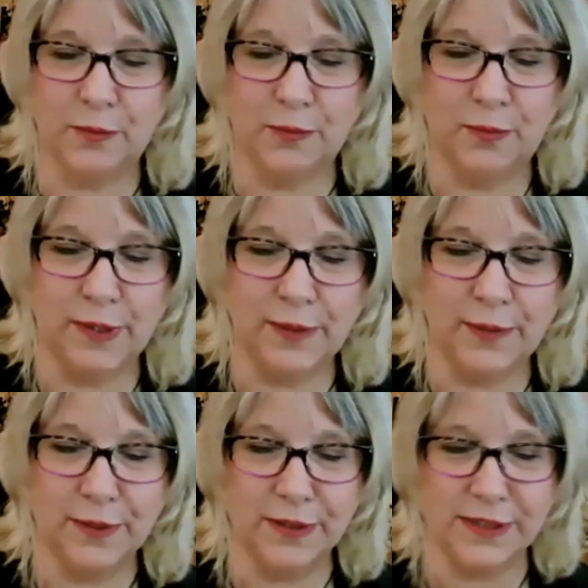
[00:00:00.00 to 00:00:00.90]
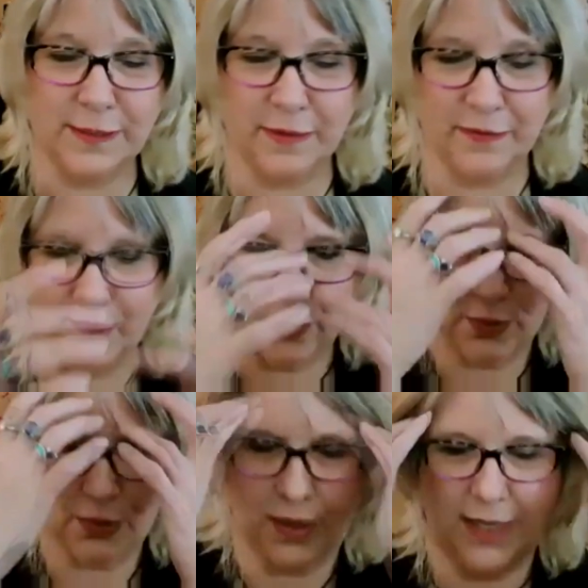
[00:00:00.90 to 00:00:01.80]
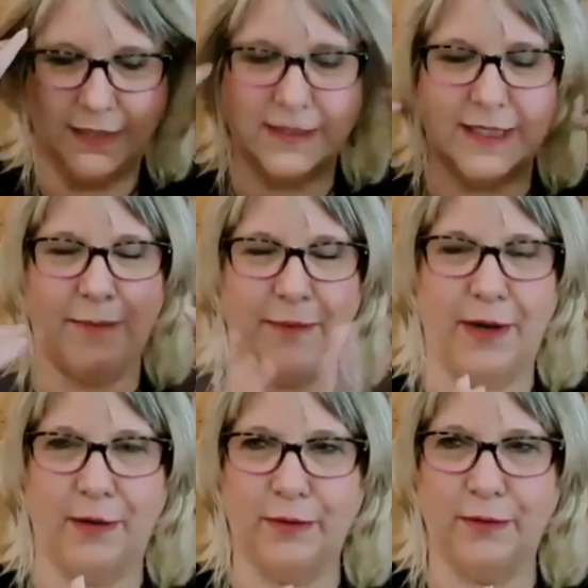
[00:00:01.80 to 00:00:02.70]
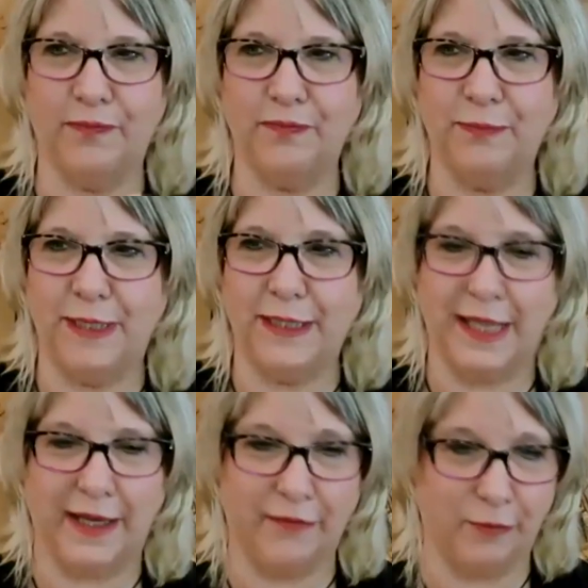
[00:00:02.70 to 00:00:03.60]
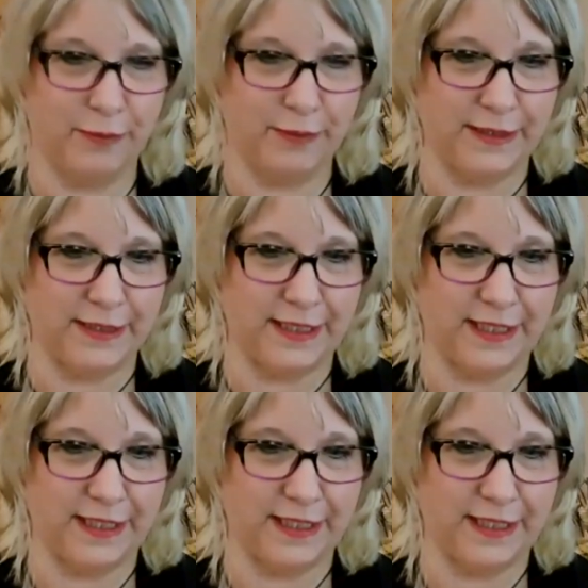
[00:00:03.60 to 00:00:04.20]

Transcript: what are some of your thoughts about midlife obesity?